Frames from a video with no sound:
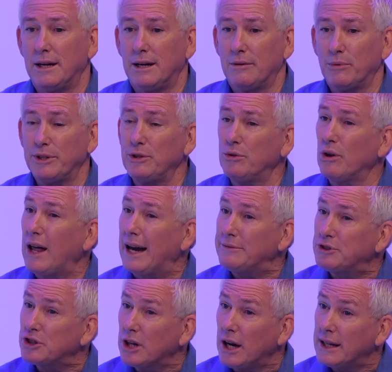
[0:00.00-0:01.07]
We do
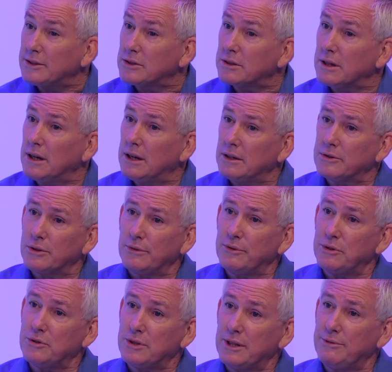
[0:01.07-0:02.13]
live shots, so if
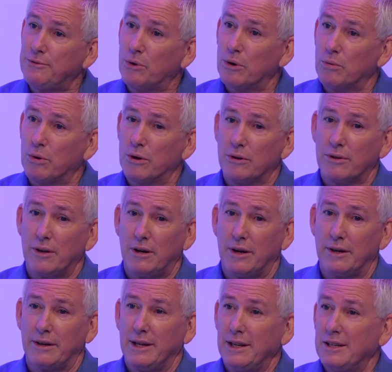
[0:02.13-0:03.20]
you see Fort Worth
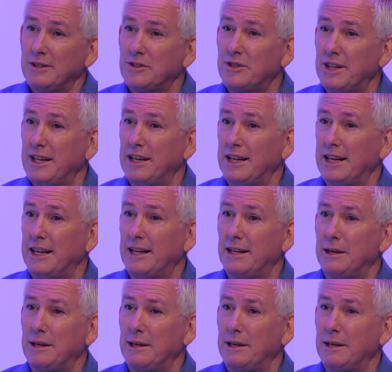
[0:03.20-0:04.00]
on CNN,